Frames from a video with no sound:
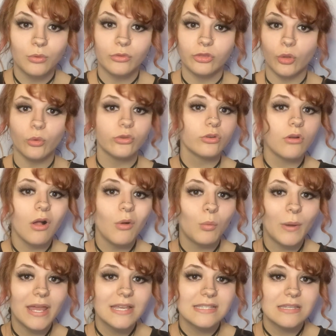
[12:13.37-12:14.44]
Those are all
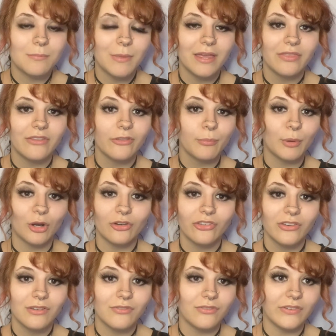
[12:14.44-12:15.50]
ways to make this
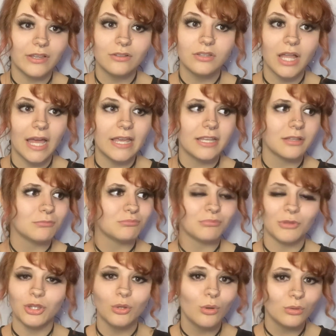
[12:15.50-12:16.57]
person feel like
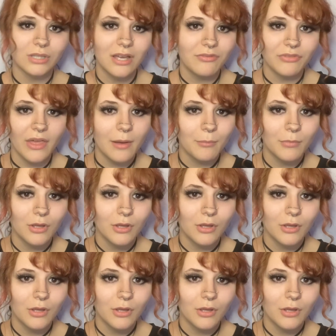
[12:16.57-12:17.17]
you don't love them.